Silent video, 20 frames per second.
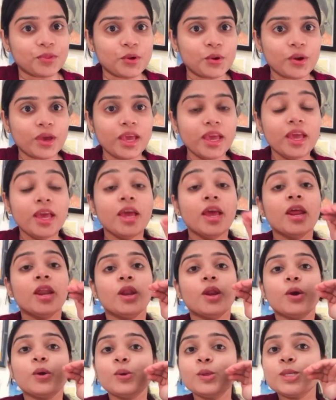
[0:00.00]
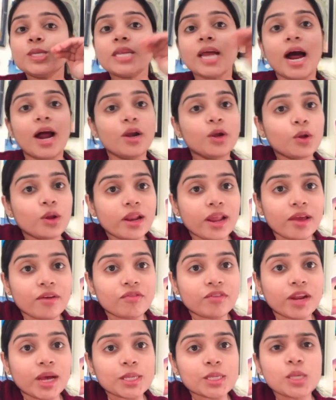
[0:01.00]
Okay, now to start your
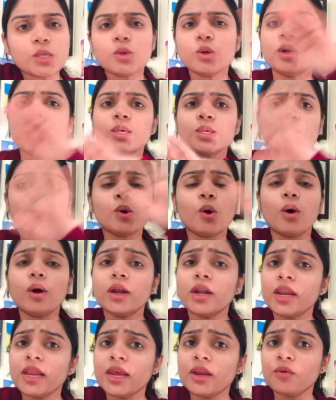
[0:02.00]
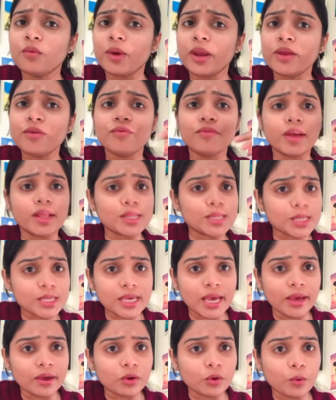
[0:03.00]
live classes, you does not need very
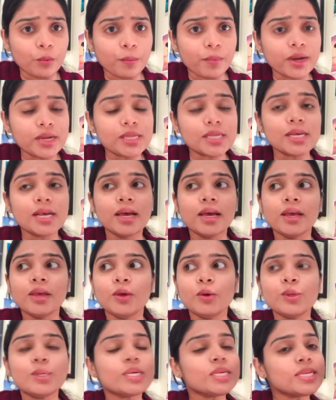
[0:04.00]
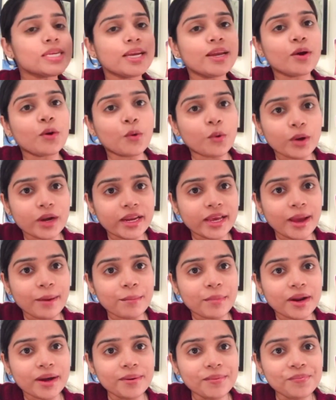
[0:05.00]
fancy equipment. You just need a good
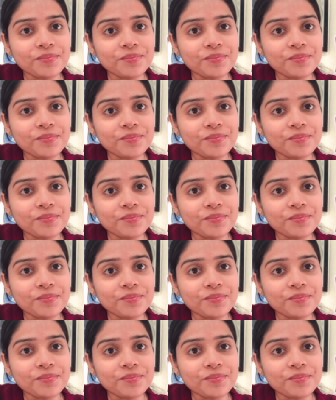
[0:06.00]
camera.